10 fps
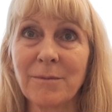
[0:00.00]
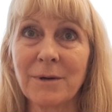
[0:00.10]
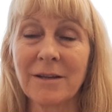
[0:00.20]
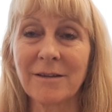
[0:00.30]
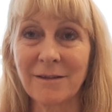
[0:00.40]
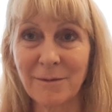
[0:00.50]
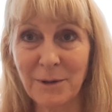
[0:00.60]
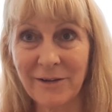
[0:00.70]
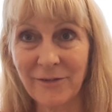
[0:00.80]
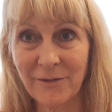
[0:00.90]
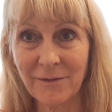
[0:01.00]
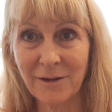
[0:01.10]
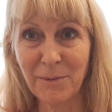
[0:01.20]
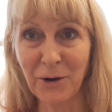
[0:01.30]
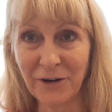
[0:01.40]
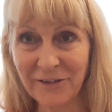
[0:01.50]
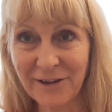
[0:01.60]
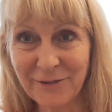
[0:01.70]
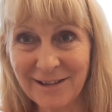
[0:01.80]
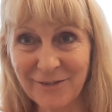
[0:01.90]
but to be honest,
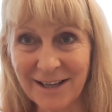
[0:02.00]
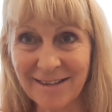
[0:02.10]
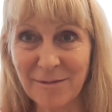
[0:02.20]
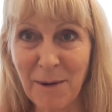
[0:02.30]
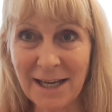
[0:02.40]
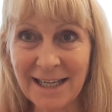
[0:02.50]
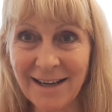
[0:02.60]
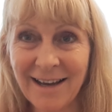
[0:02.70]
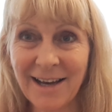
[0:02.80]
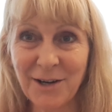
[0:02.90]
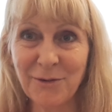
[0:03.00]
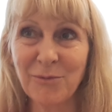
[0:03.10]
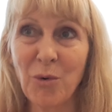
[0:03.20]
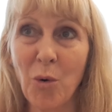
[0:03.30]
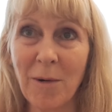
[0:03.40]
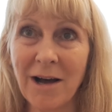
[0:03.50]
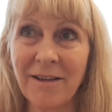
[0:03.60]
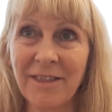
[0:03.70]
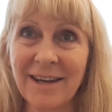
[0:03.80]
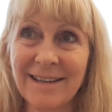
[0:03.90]
I was living in Spain and it was warmer
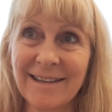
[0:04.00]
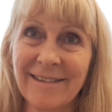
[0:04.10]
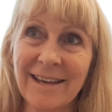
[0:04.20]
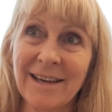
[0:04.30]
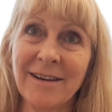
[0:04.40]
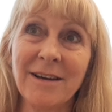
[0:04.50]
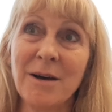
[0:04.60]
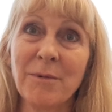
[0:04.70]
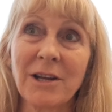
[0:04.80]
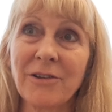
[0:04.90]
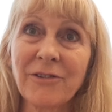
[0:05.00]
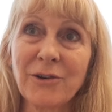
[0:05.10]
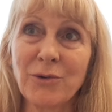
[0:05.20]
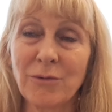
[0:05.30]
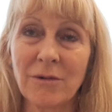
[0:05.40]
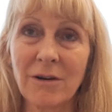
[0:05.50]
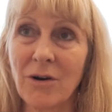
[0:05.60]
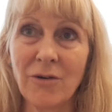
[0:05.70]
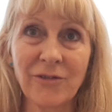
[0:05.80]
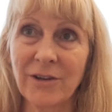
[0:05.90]
than it is here, but I'll still
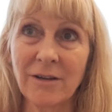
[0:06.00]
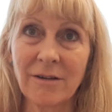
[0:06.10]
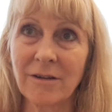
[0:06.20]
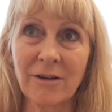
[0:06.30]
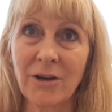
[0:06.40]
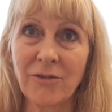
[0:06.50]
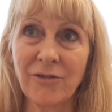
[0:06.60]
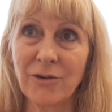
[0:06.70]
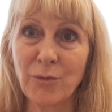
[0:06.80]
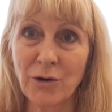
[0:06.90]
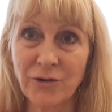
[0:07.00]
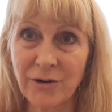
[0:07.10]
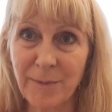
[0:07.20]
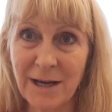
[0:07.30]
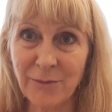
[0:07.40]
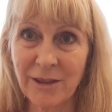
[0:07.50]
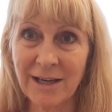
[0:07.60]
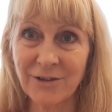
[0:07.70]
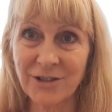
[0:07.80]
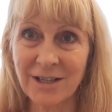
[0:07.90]
often go for a wander about
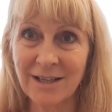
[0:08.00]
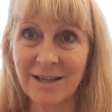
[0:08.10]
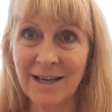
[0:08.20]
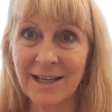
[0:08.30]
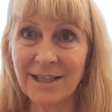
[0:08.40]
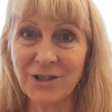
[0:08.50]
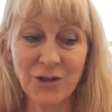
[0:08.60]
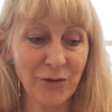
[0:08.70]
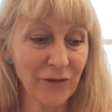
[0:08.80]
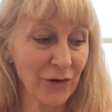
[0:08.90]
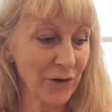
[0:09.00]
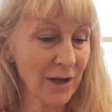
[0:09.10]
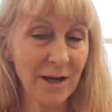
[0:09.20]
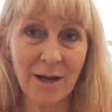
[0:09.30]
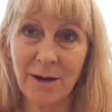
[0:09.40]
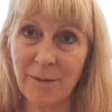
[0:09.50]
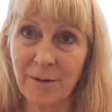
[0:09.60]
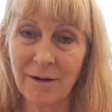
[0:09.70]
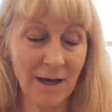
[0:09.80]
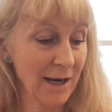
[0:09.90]
without any shoes on.
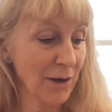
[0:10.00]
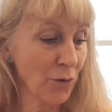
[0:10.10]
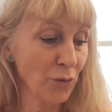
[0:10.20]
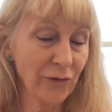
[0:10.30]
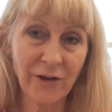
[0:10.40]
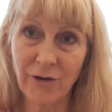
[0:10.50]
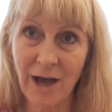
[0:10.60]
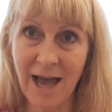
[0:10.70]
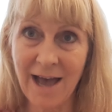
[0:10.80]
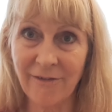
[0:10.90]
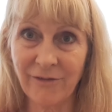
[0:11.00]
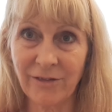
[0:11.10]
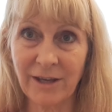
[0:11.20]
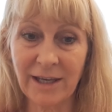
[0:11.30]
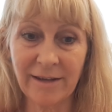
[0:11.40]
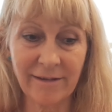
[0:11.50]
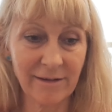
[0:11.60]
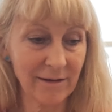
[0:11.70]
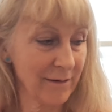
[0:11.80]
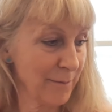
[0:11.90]
And I also have these
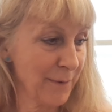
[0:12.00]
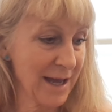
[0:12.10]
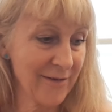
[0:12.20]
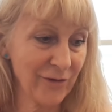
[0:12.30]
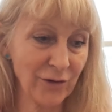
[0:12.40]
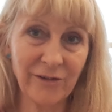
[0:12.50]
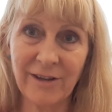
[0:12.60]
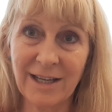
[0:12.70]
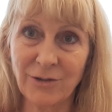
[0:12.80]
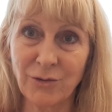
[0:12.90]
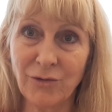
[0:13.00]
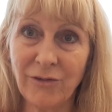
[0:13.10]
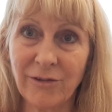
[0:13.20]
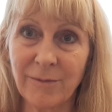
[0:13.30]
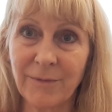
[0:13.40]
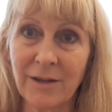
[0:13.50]
barefoot sandals,